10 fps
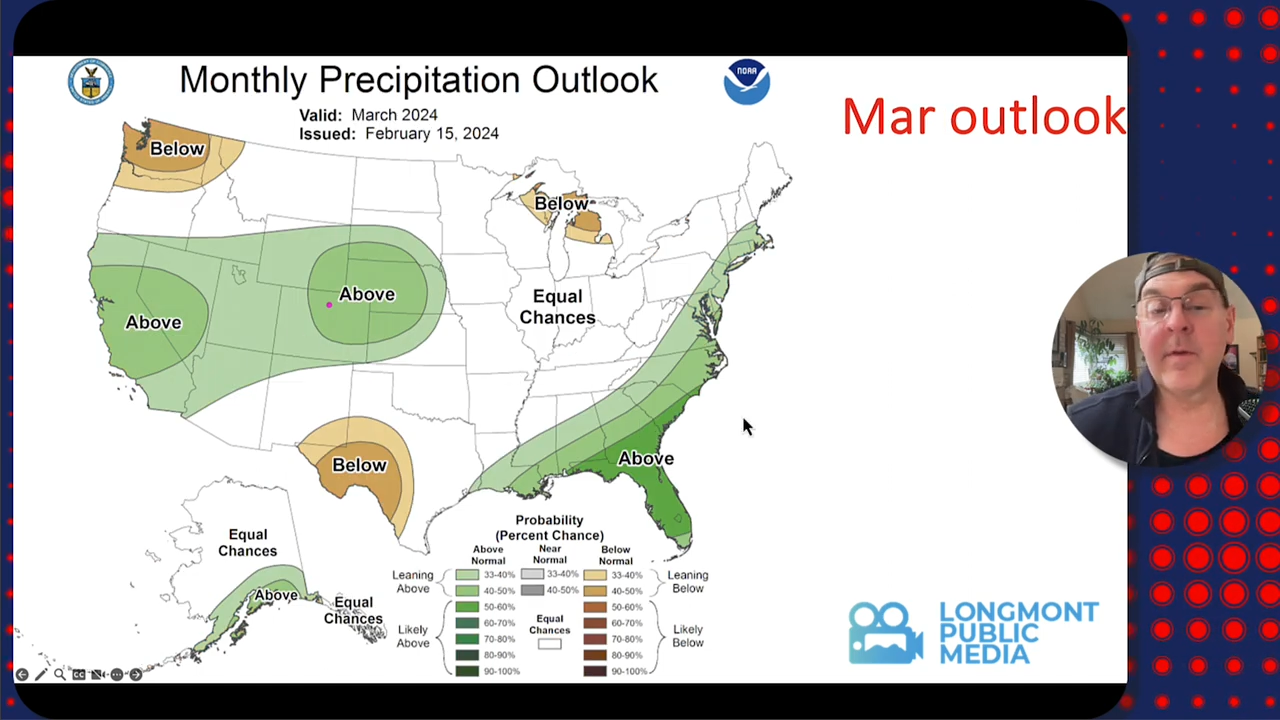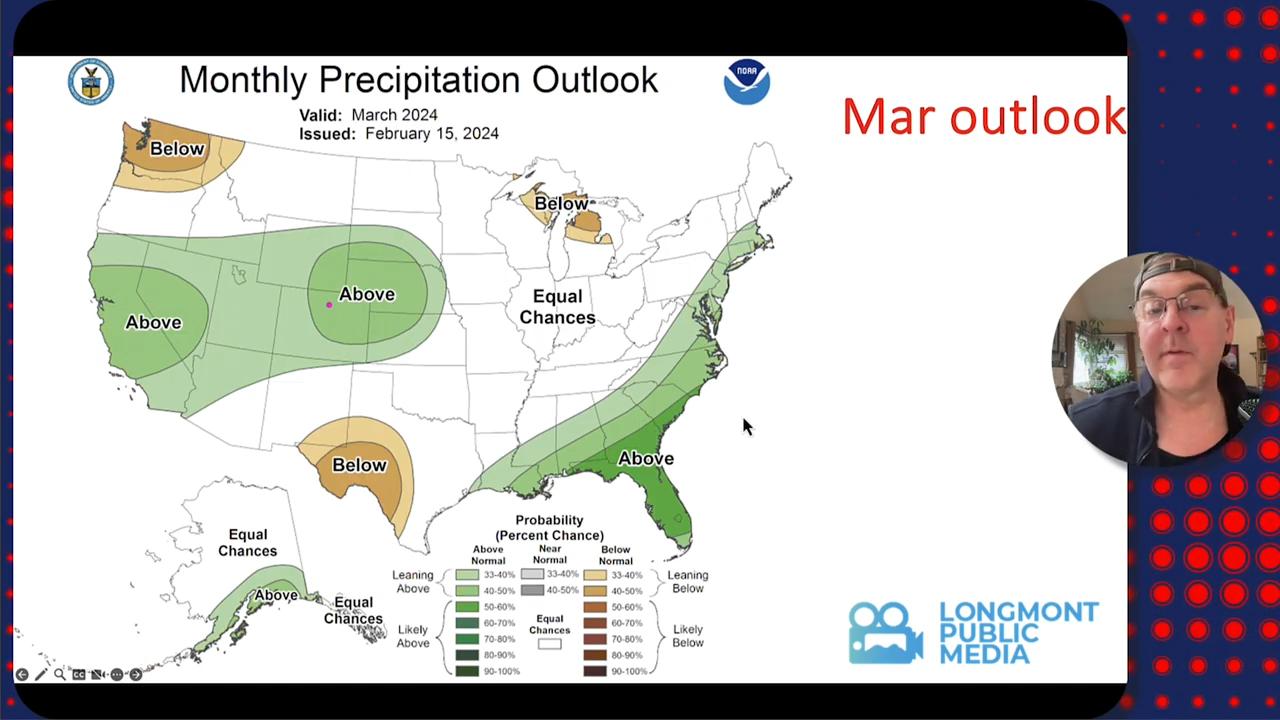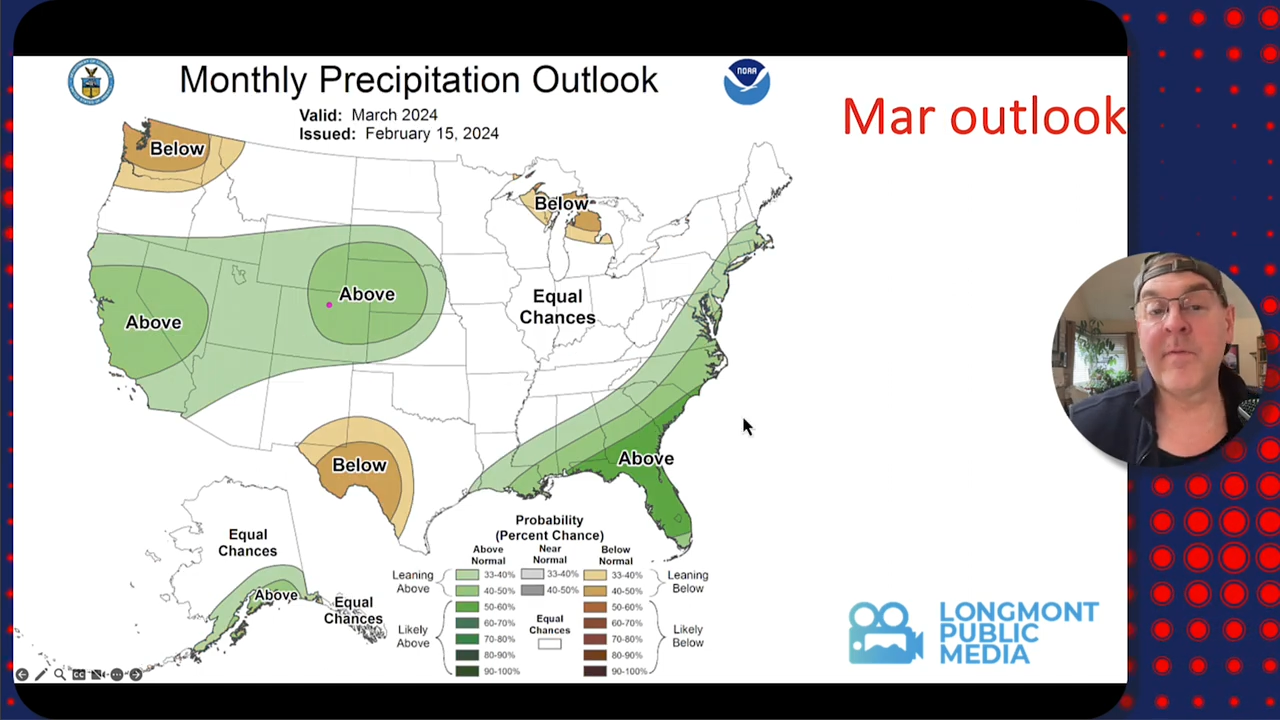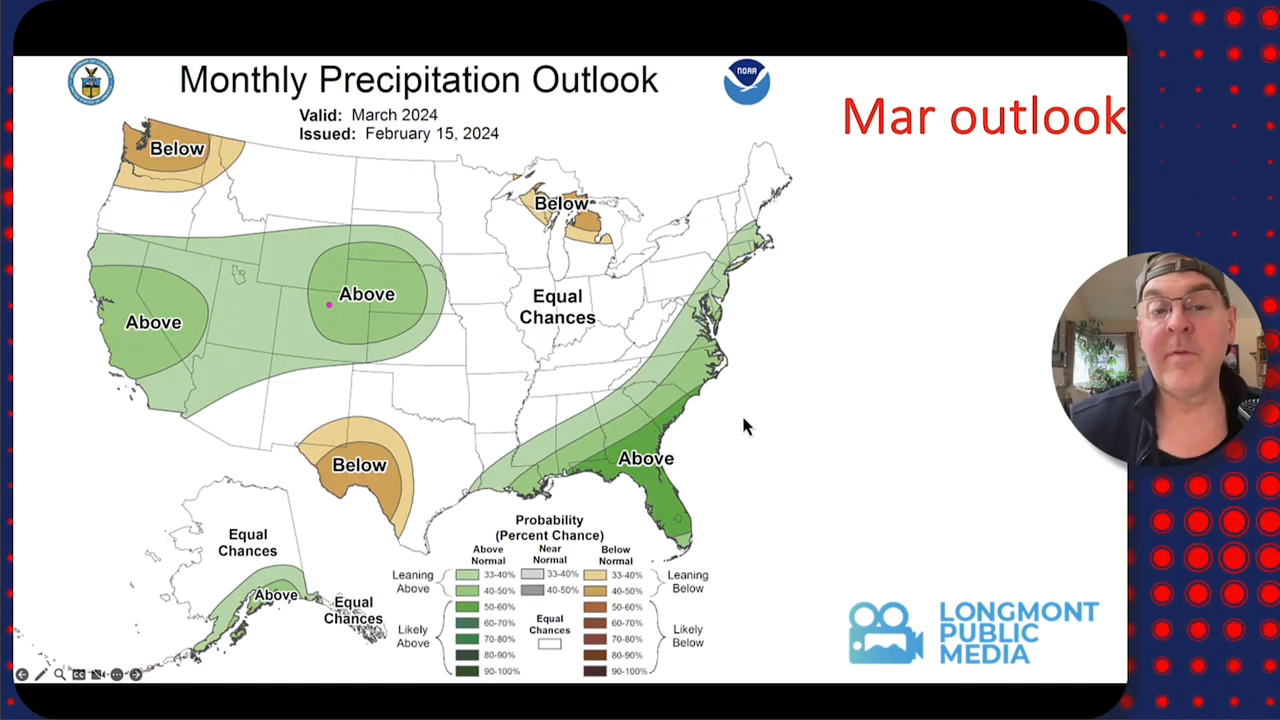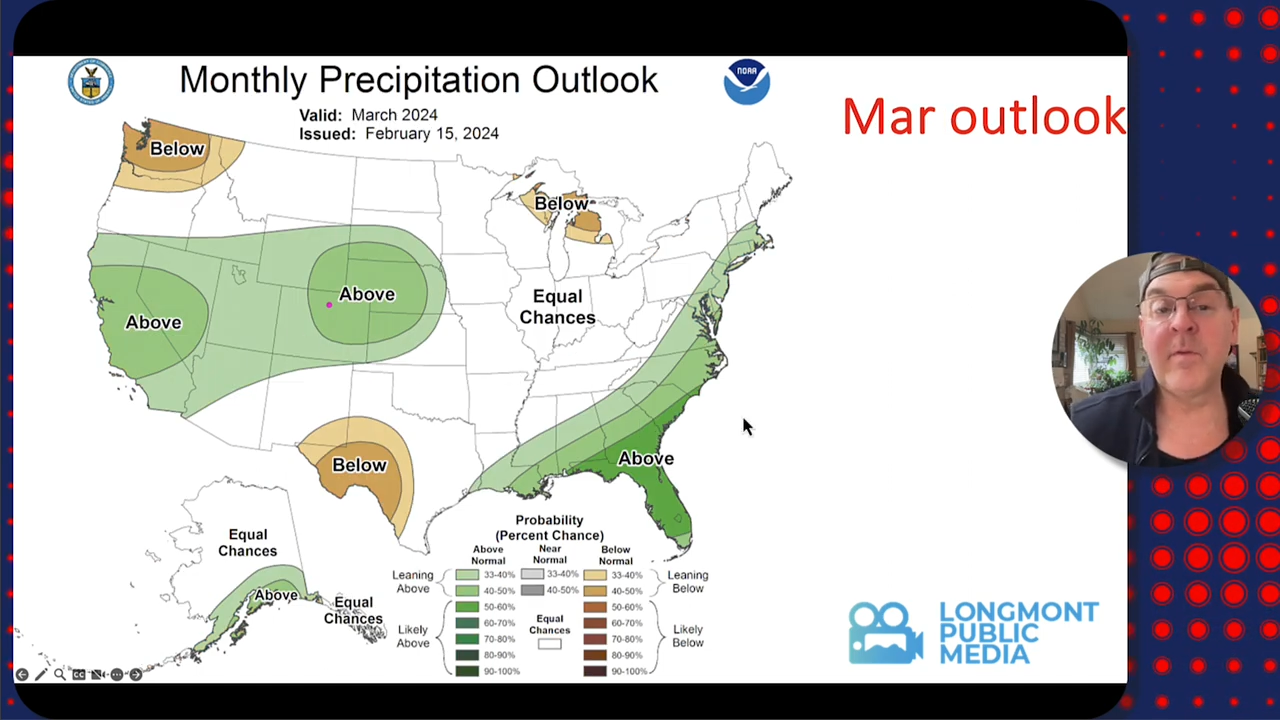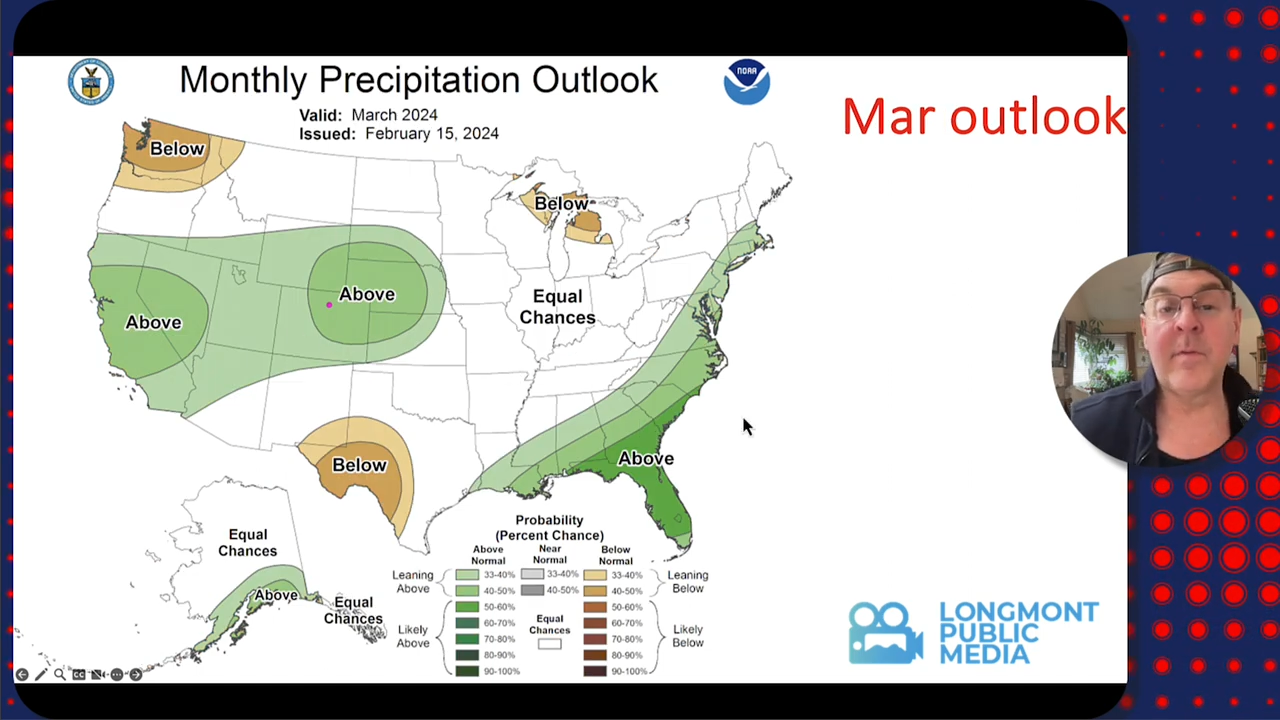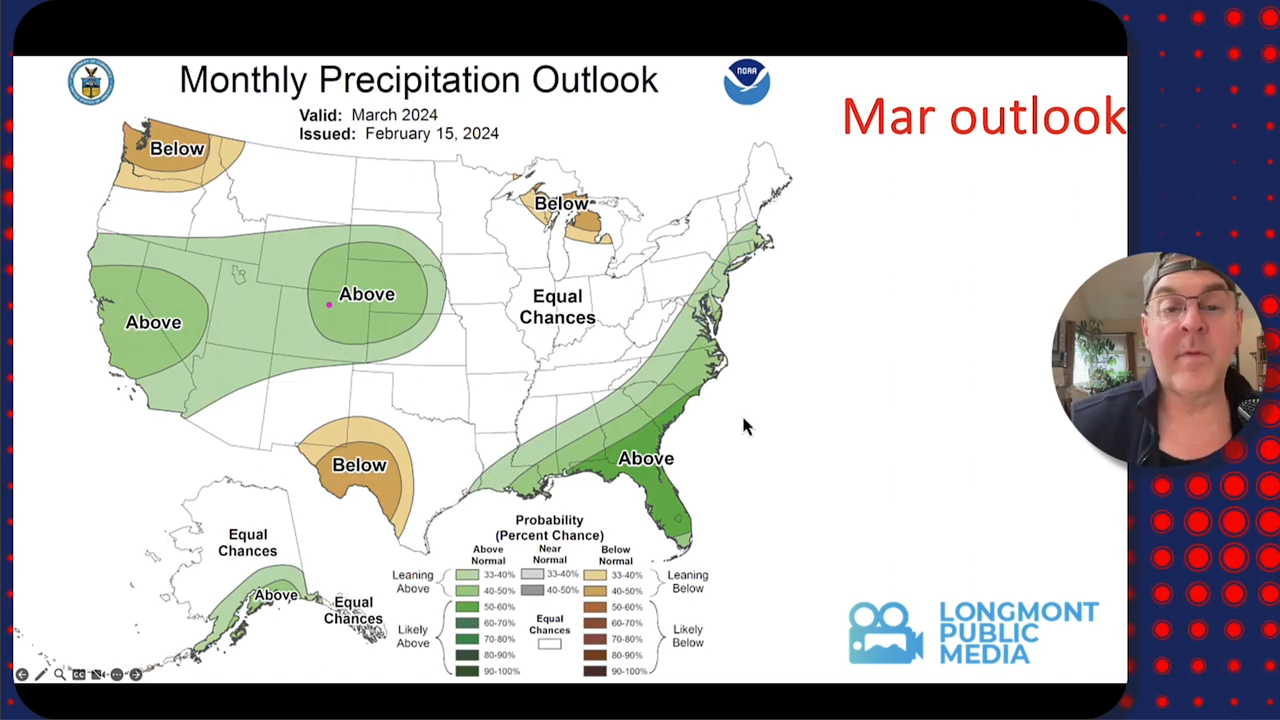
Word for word: a few